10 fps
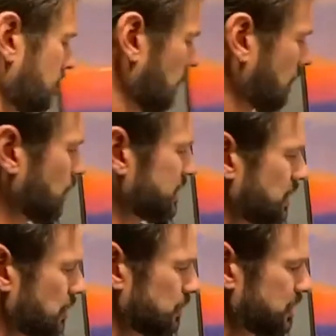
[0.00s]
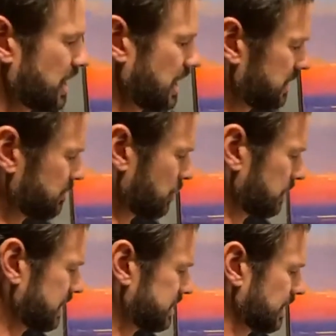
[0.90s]
was used in the Mona
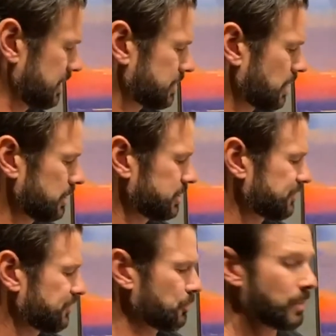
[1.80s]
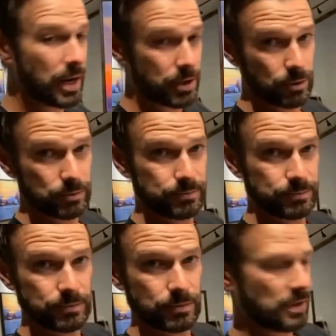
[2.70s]
Lisa. It's called sfumato.
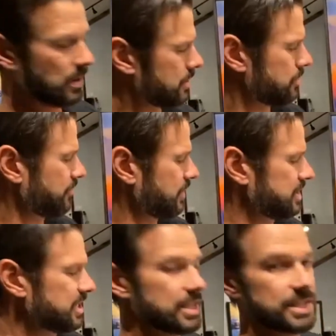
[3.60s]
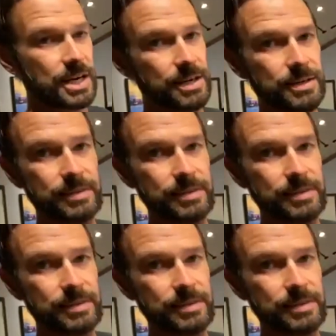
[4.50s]
I don't know if you can see this here.